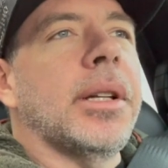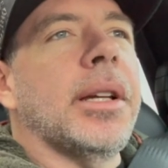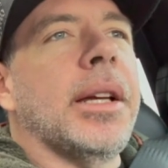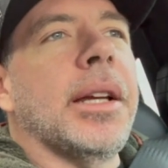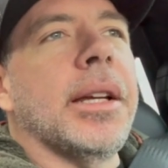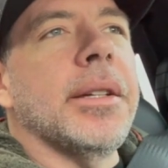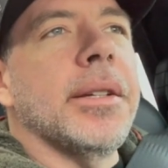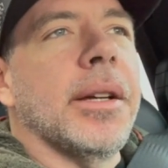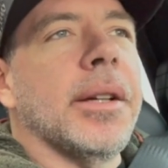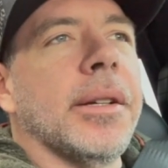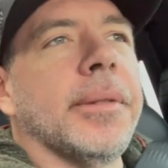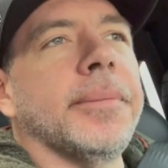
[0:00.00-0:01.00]

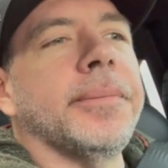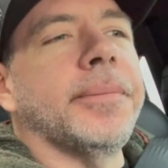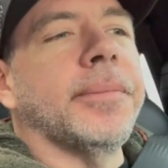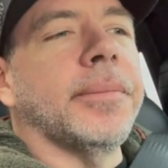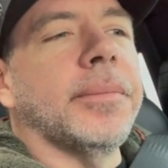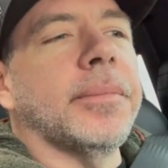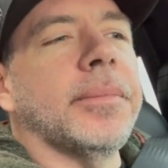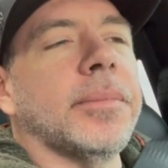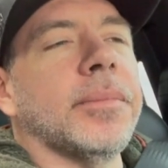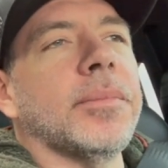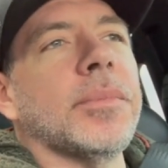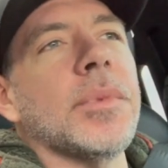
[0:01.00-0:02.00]

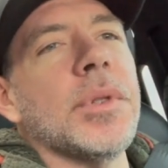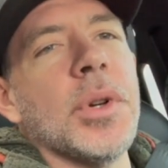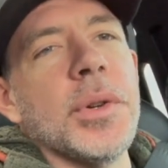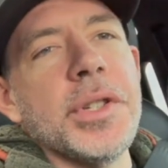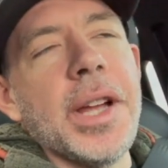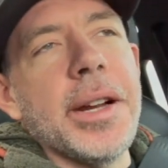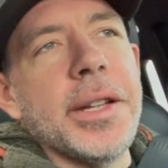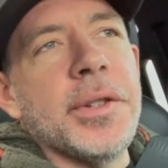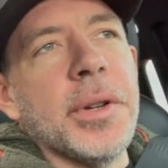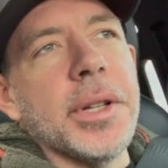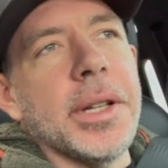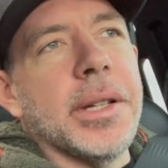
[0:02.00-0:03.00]
and turns out he
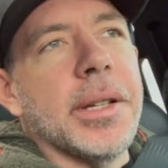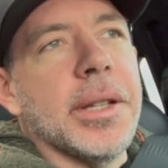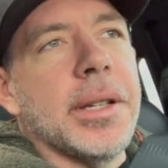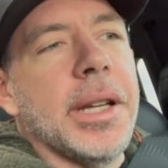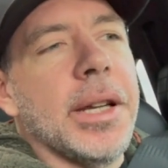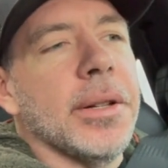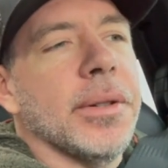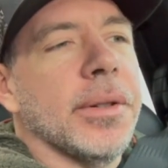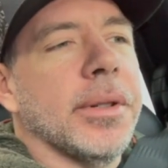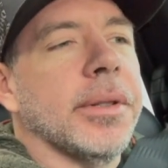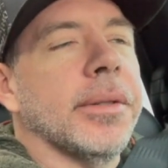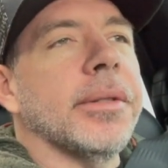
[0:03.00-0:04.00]
took it into the dealer
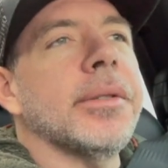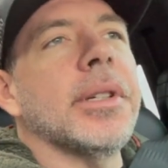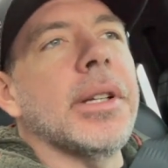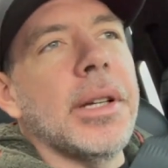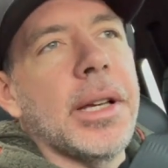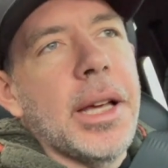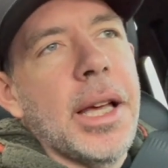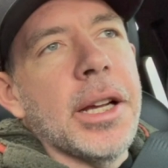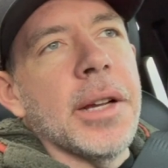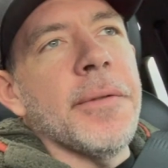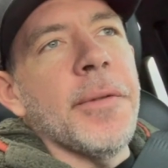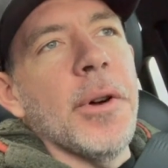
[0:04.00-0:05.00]
and
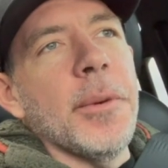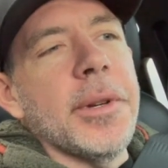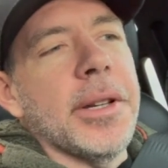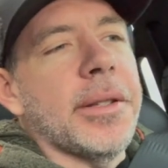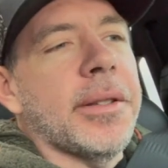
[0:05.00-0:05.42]
confirmed it.